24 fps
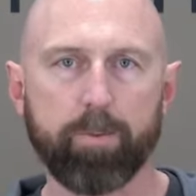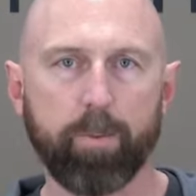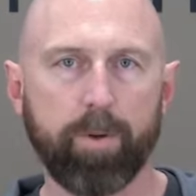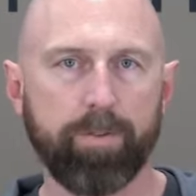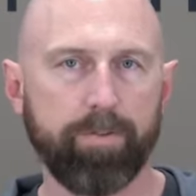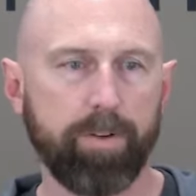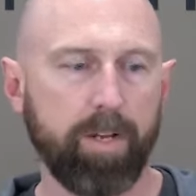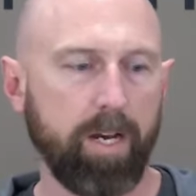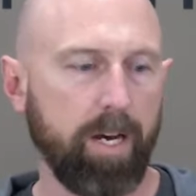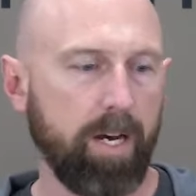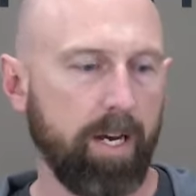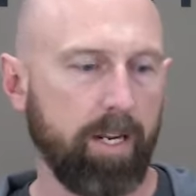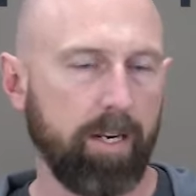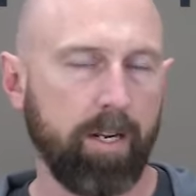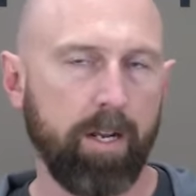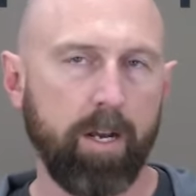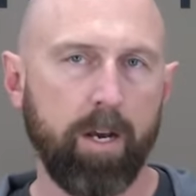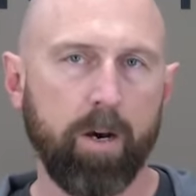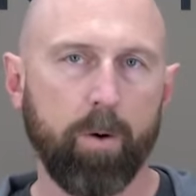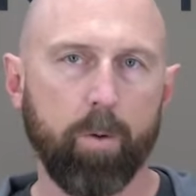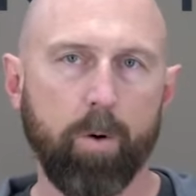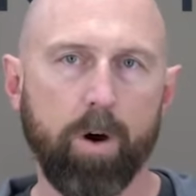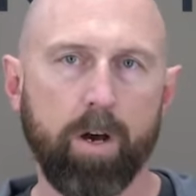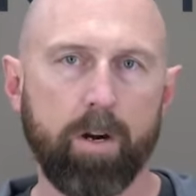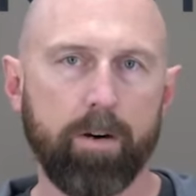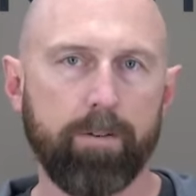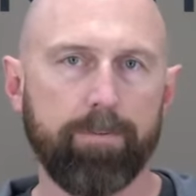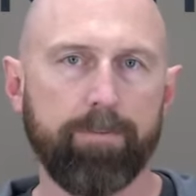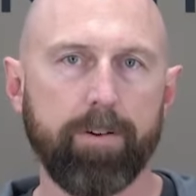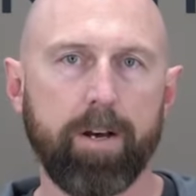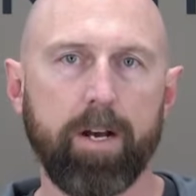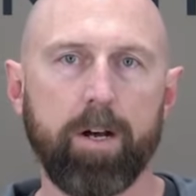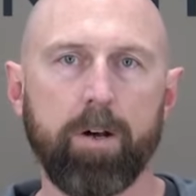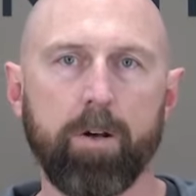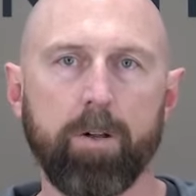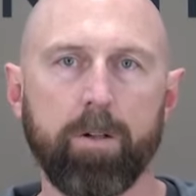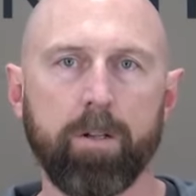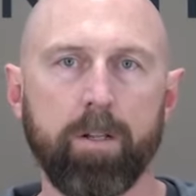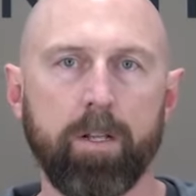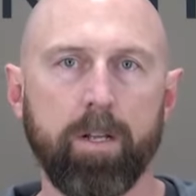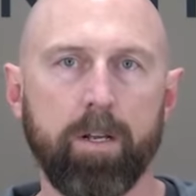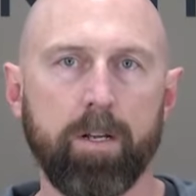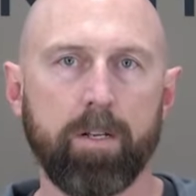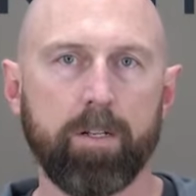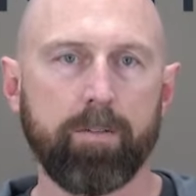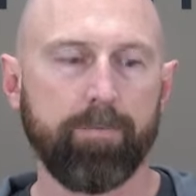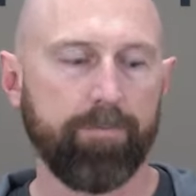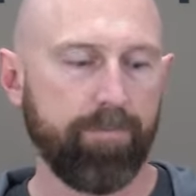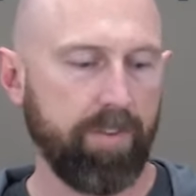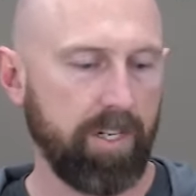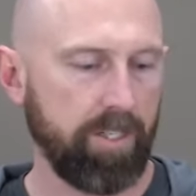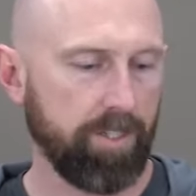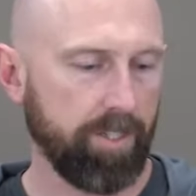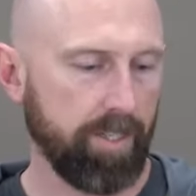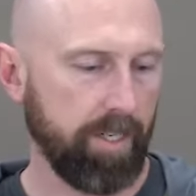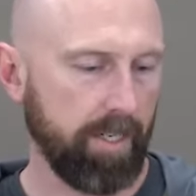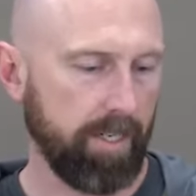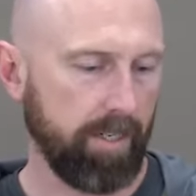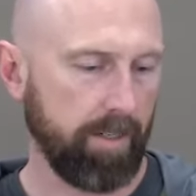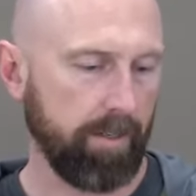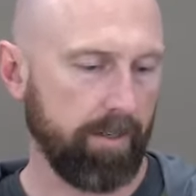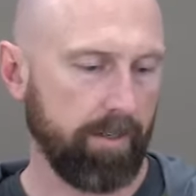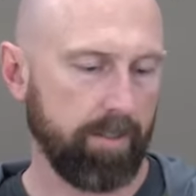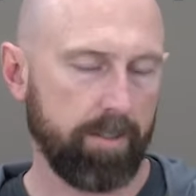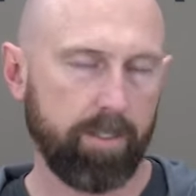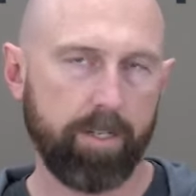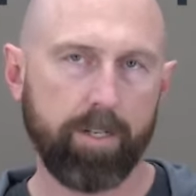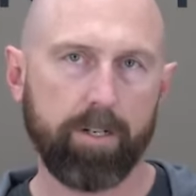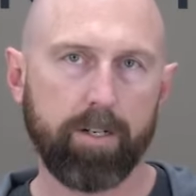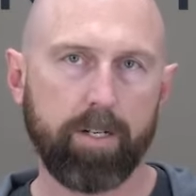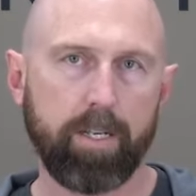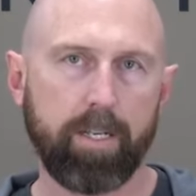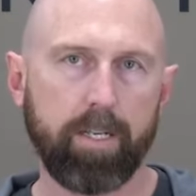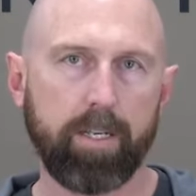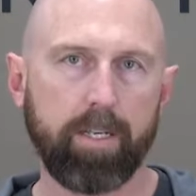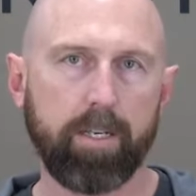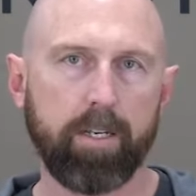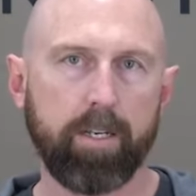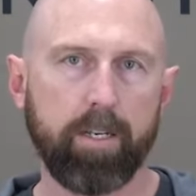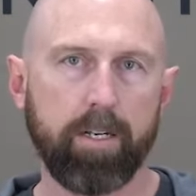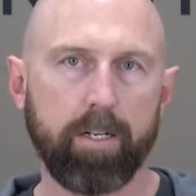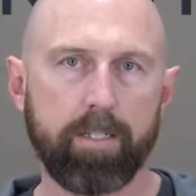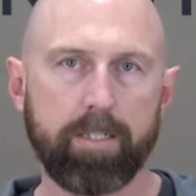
We've got waterfowl, fishing, turkey,